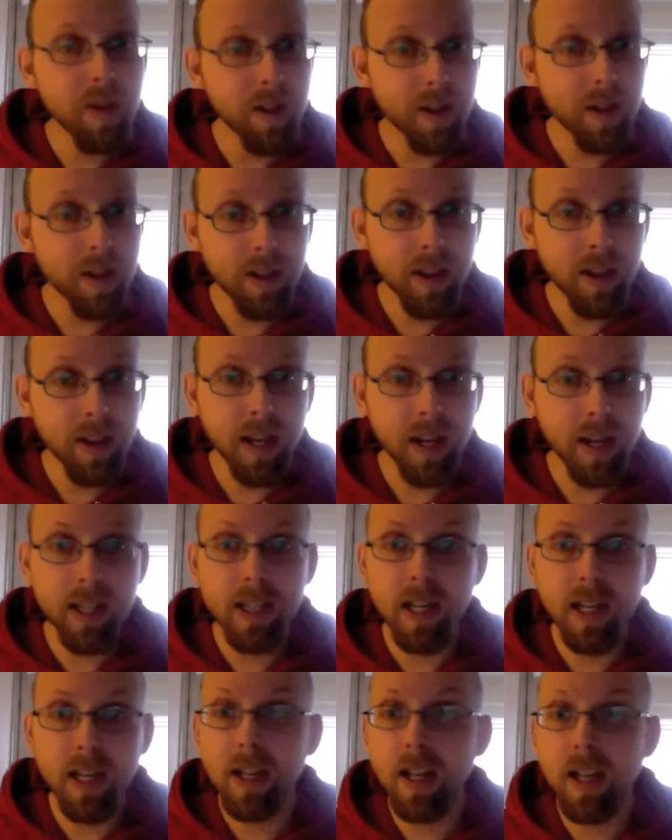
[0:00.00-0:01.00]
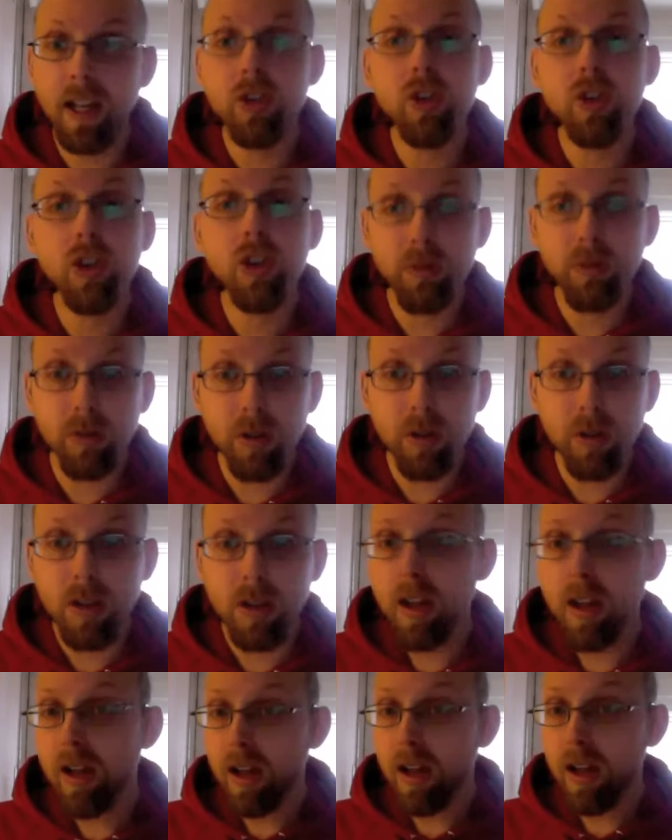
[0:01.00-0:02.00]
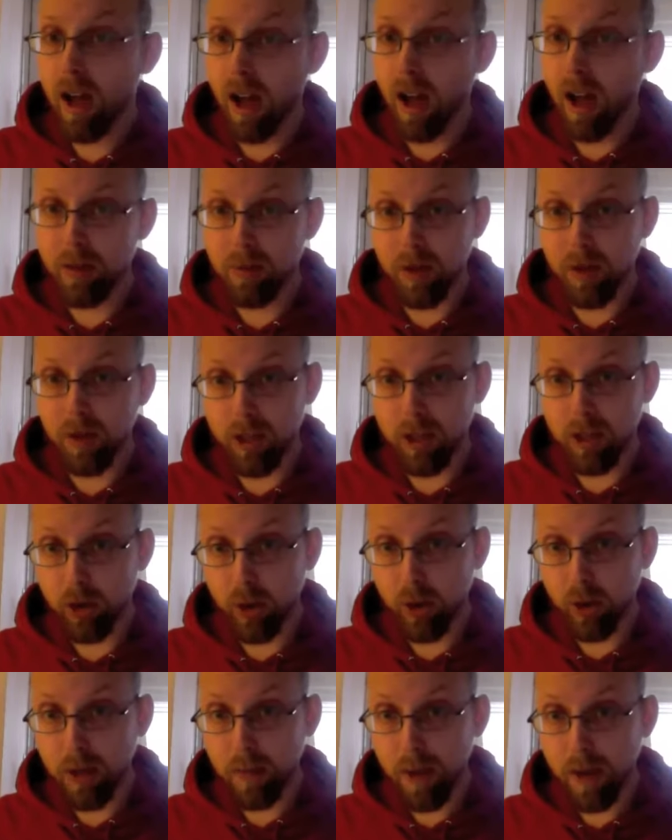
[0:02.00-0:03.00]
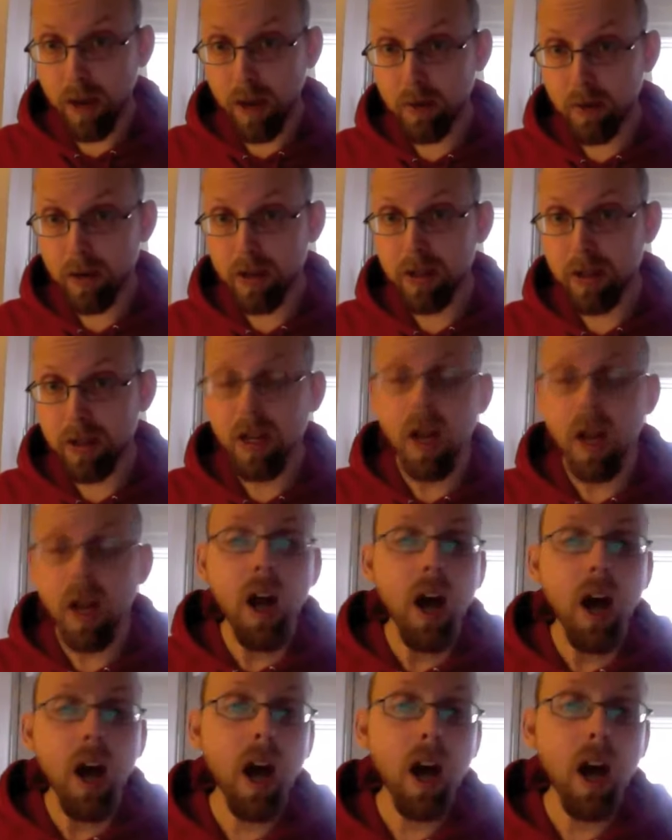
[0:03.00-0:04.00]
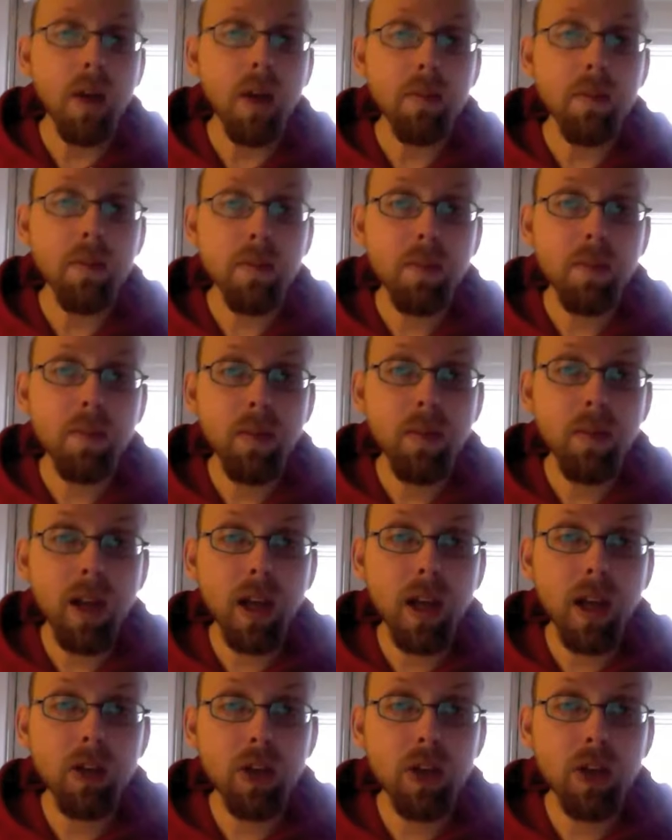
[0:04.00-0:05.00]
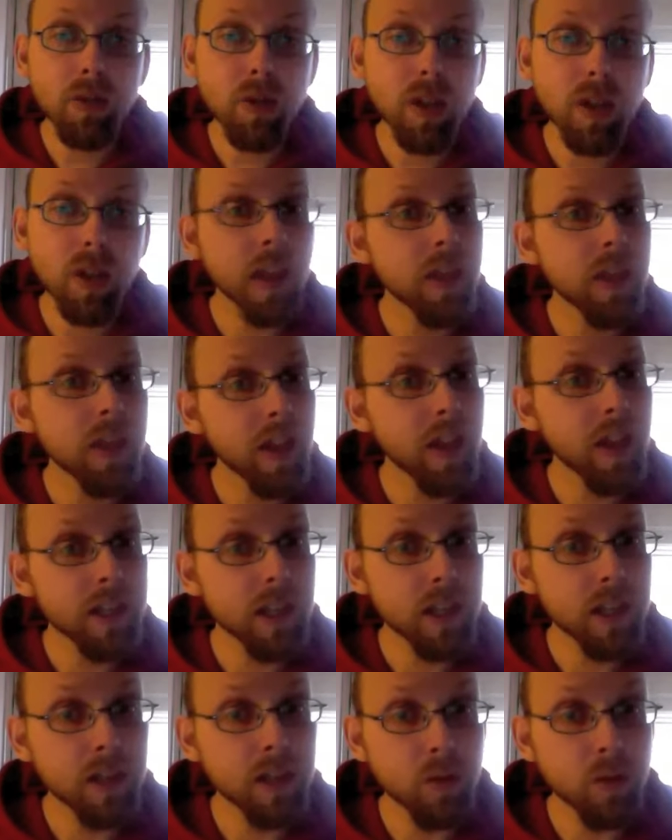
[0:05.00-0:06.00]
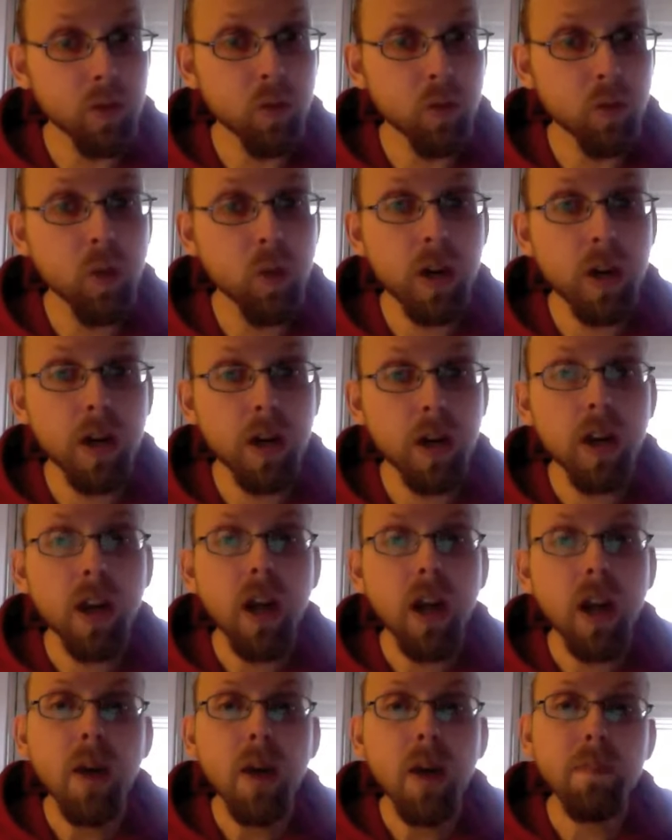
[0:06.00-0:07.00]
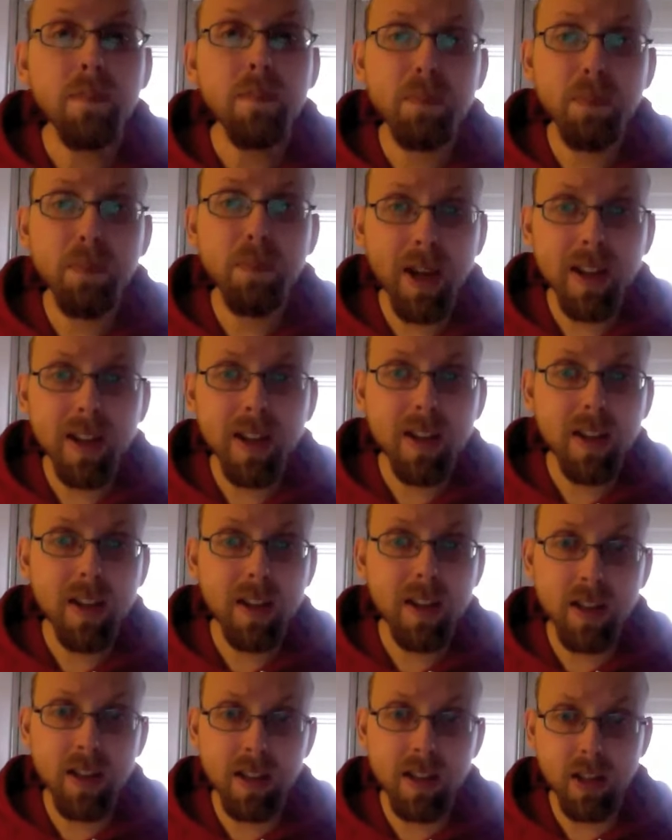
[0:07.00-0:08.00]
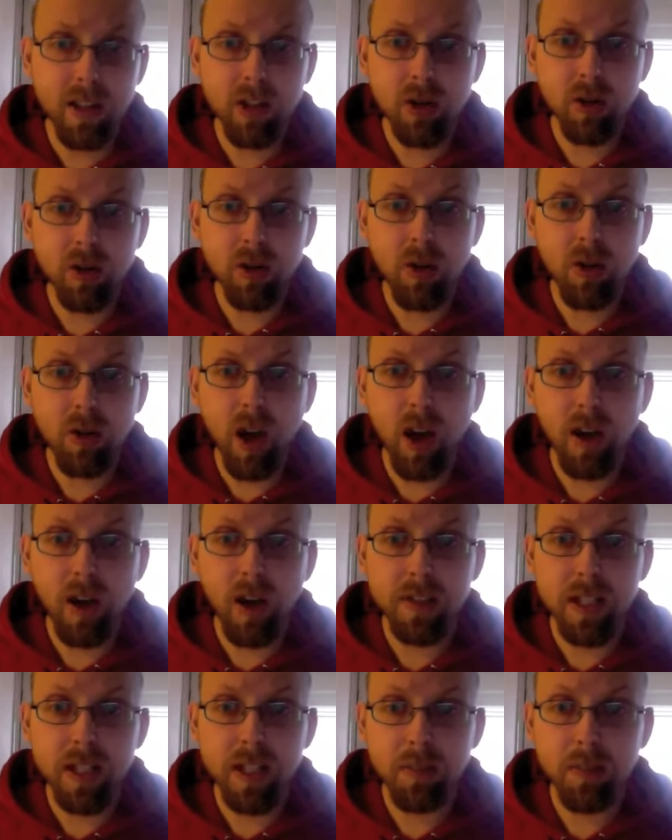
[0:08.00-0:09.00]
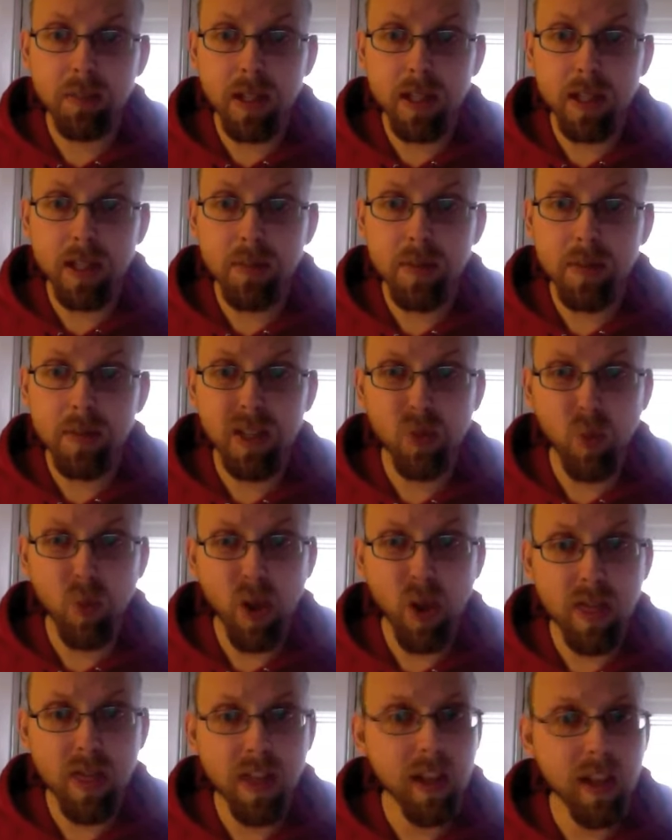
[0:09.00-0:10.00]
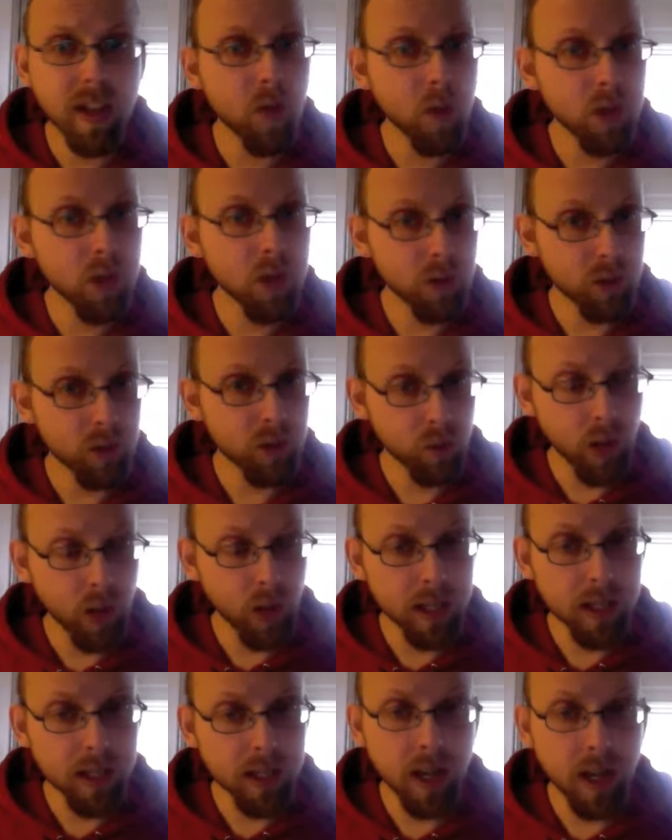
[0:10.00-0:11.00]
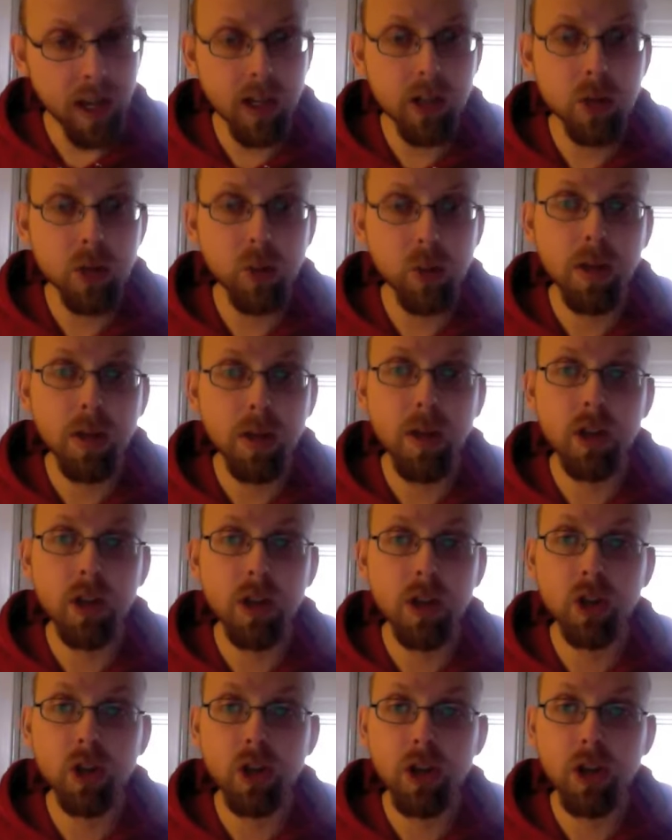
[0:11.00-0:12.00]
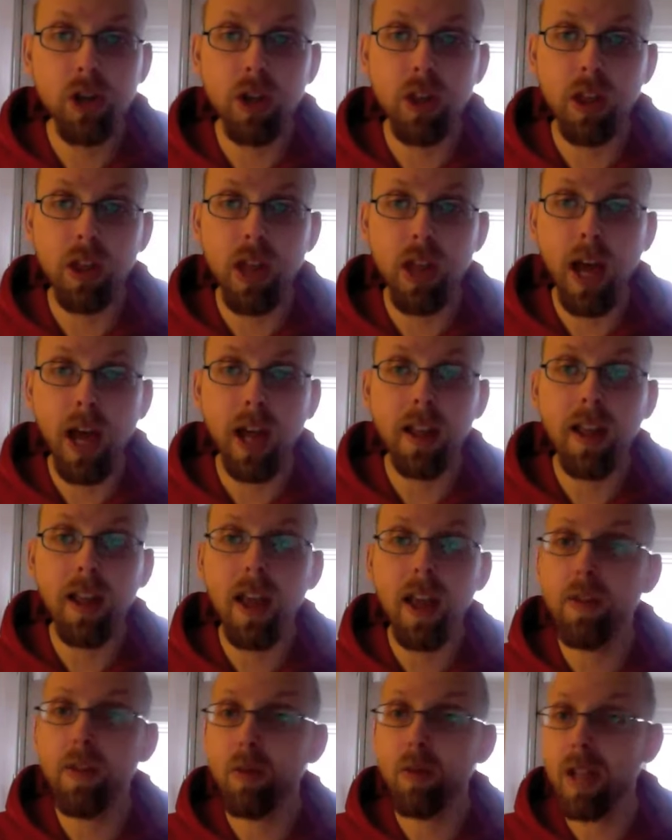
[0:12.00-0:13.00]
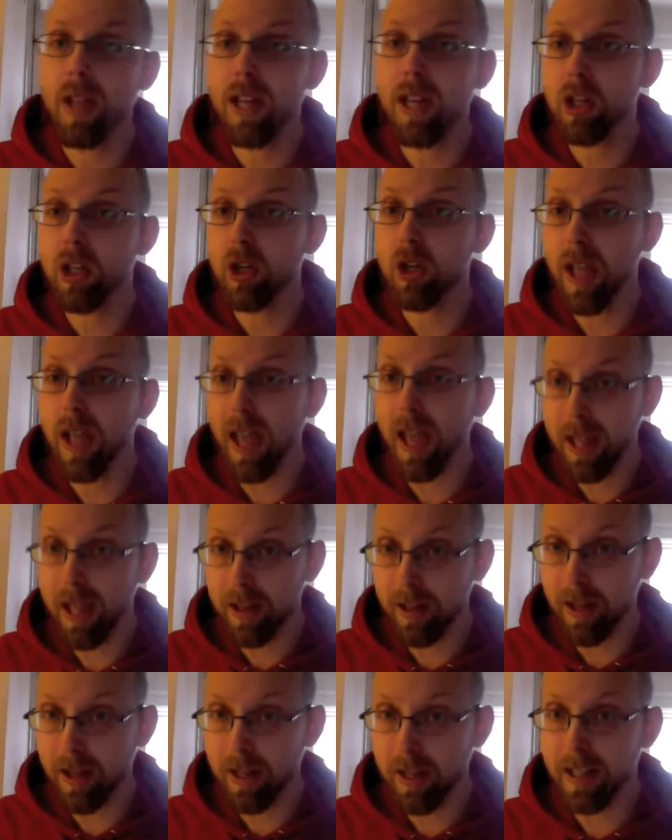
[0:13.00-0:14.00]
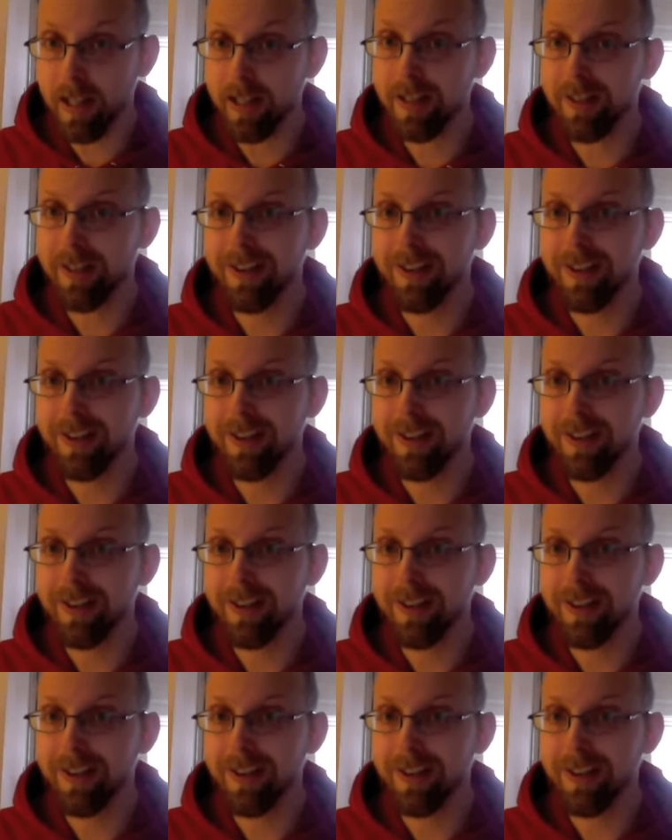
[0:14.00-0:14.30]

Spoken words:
like I said, in general, I really enjoyed the papers. in general, I think I saw some good work, but this issue of symbolism is one that I want to address, and I just want to make sure that everyone has a good handle on it.